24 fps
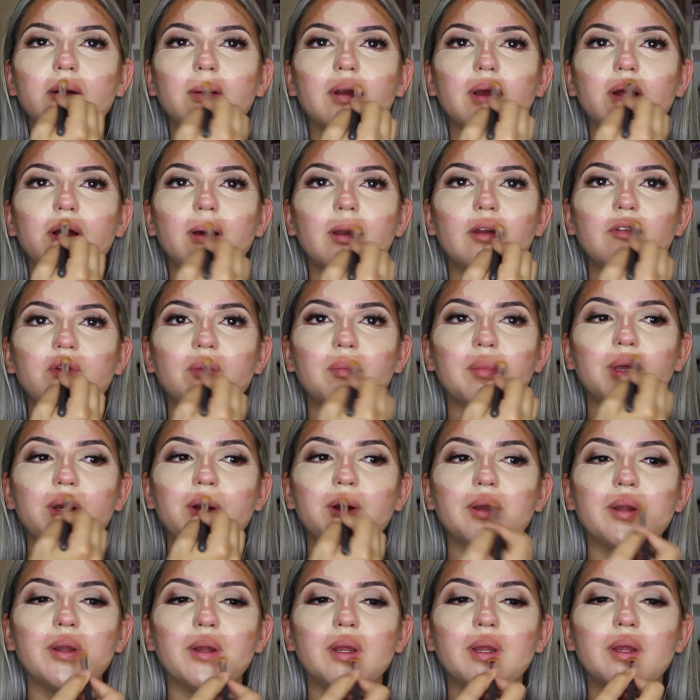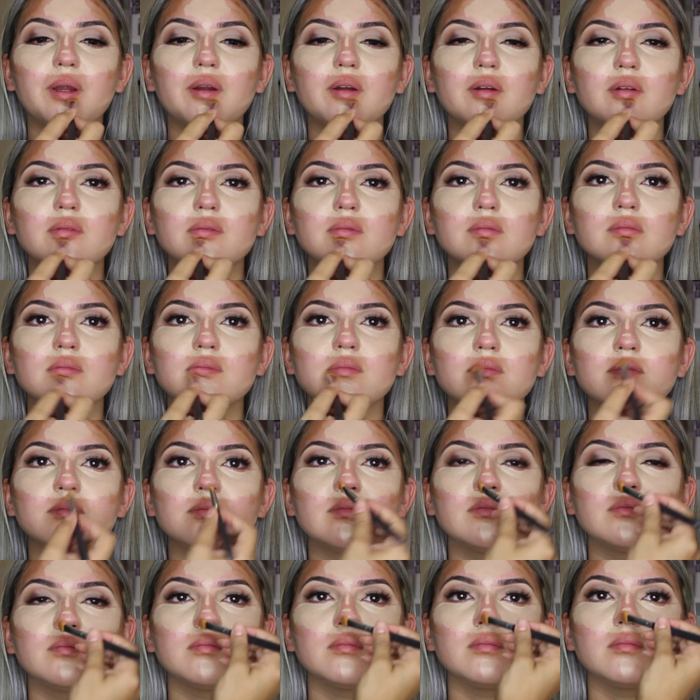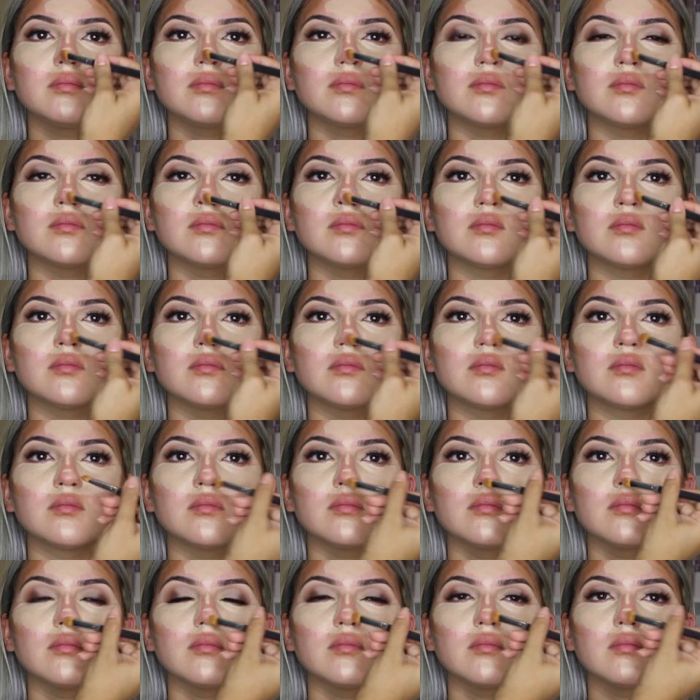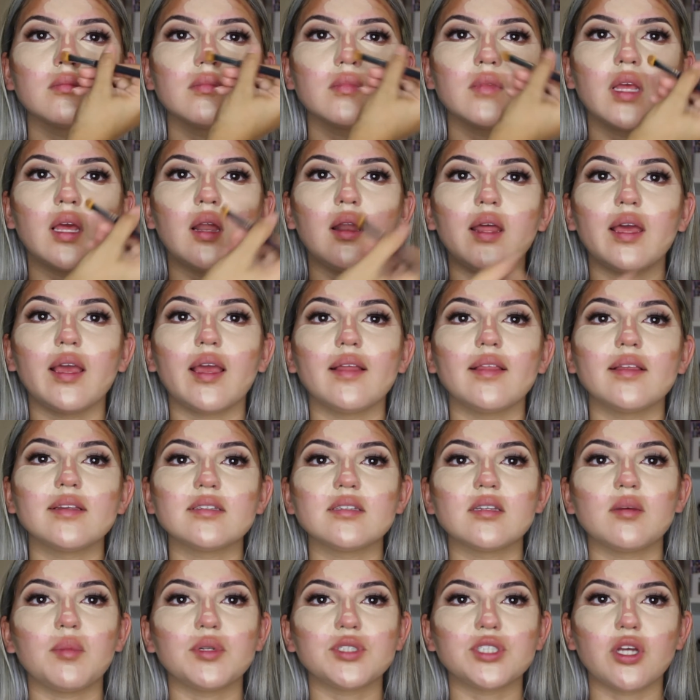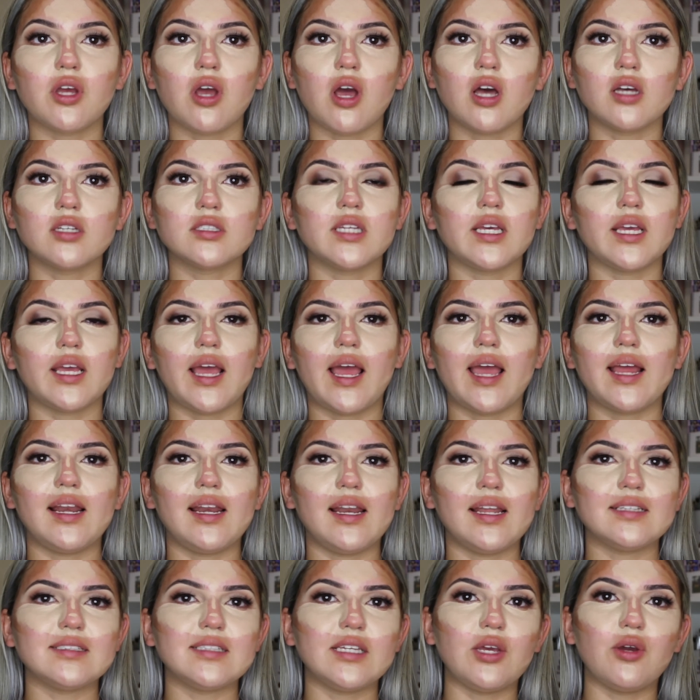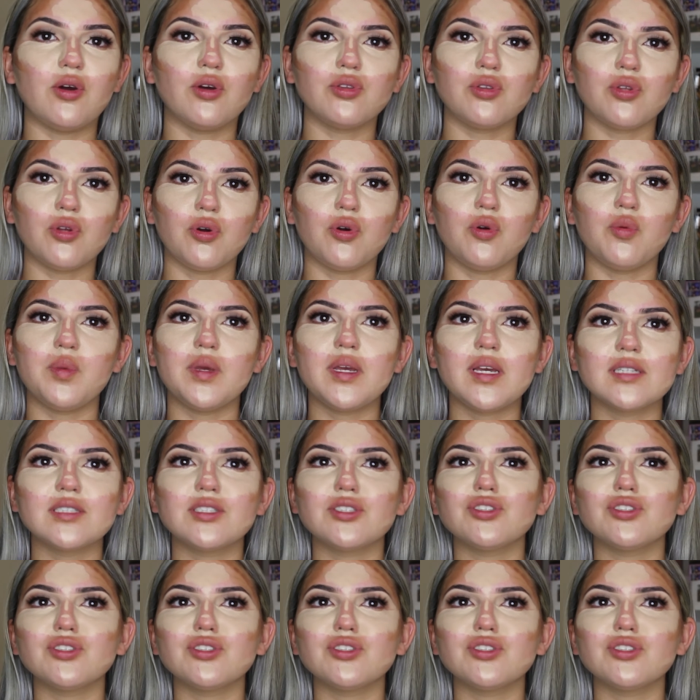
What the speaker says: And you do want to apply some above your lip as well. And of course, your nose.